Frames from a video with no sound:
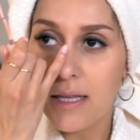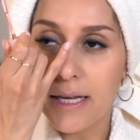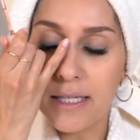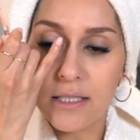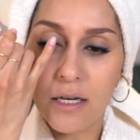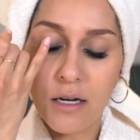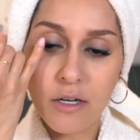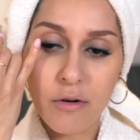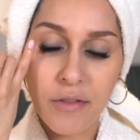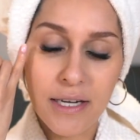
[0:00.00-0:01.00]
like
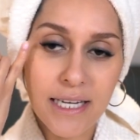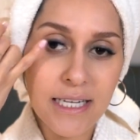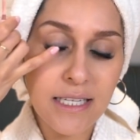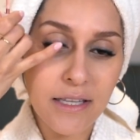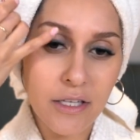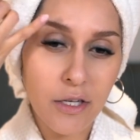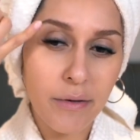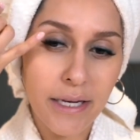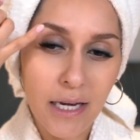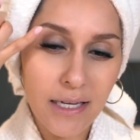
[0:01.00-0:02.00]
darker on the lid and then
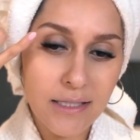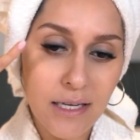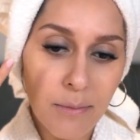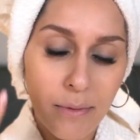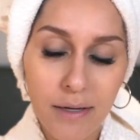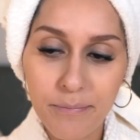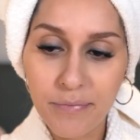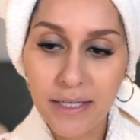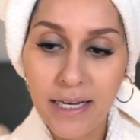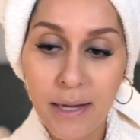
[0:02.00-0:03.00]
going lighter,
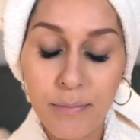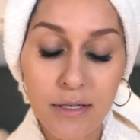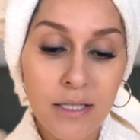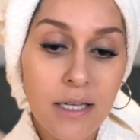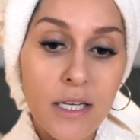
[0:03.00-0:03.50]
but didn't happen.